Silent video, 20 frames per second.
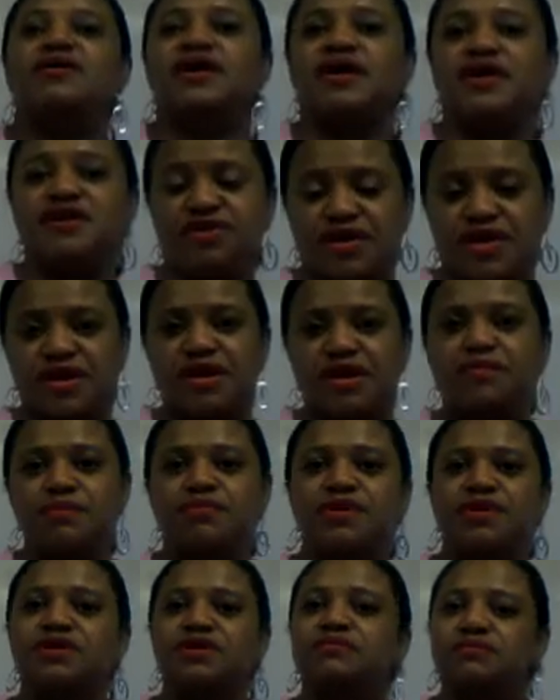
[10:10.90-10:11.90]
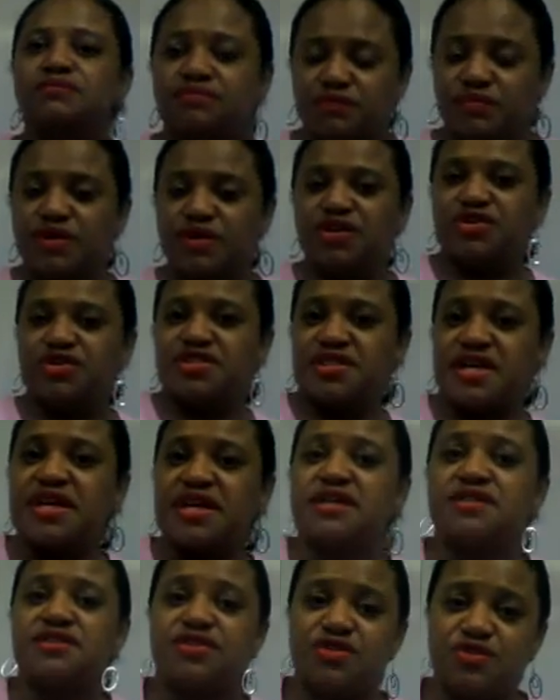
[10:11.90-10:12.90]
Okay, you get up when your
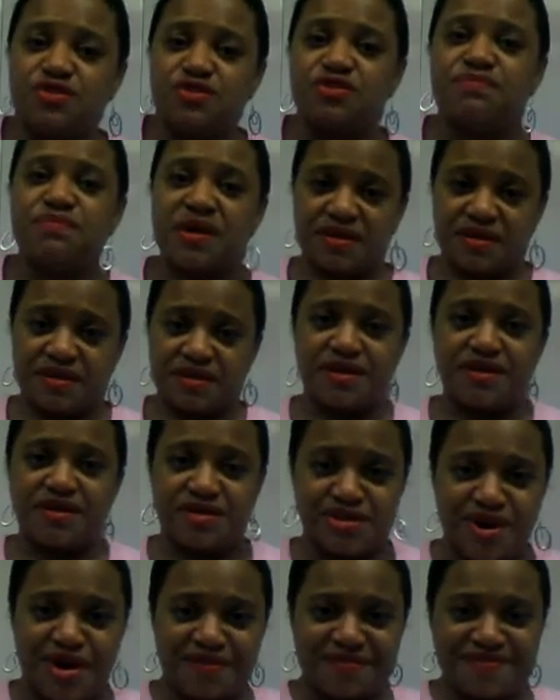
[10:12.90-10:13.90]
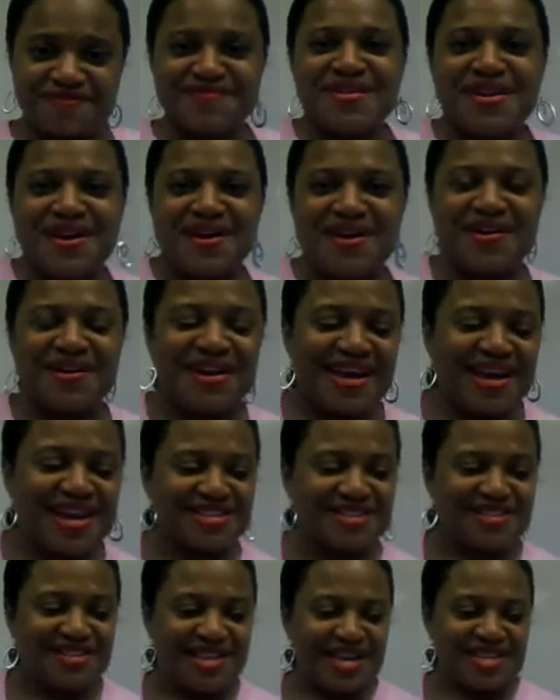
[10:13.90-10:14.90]
second snooze button goes off. Okay,
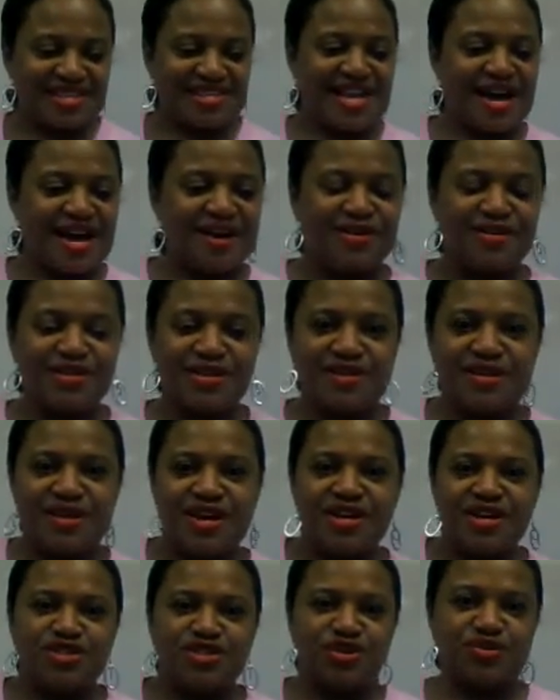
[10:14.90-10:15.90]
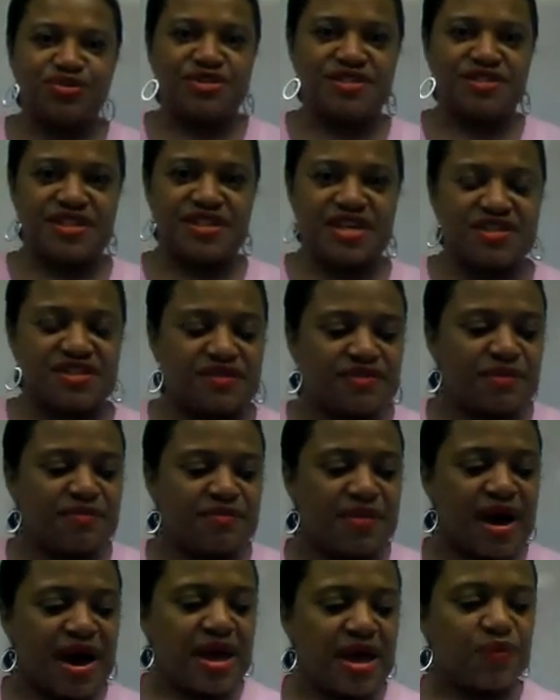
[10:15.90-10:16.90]
so that's how the socialization of the
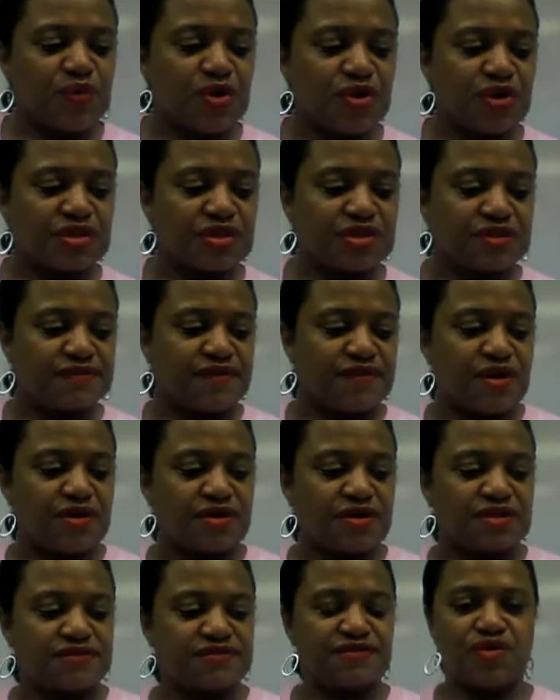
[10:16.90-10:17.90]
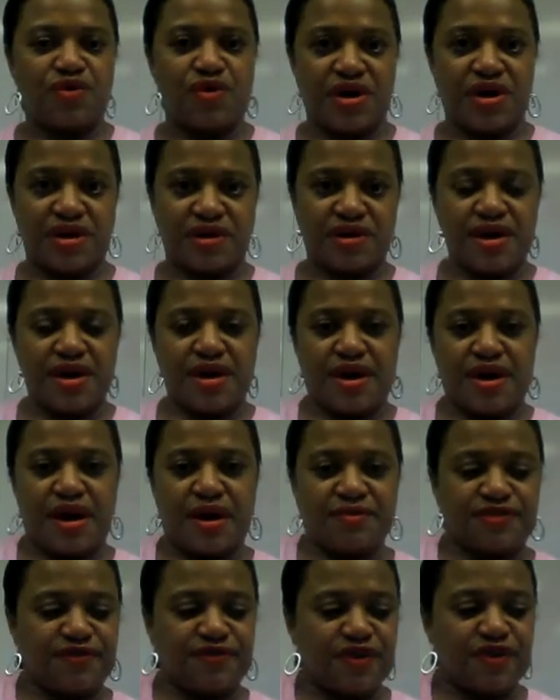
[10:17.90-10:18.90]
mind works as far as Freud,
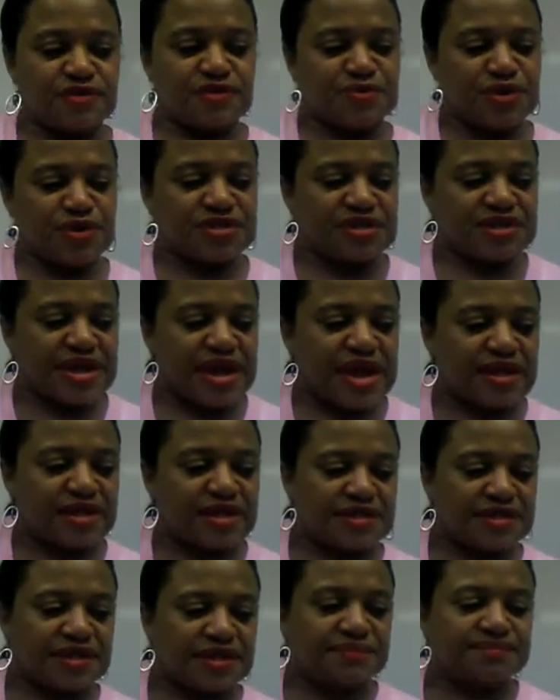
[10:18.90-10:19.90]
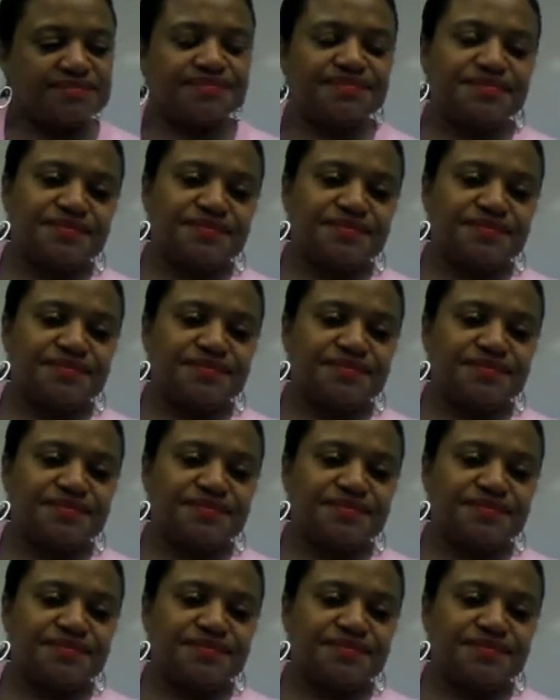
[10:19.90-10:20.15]
as far as personality.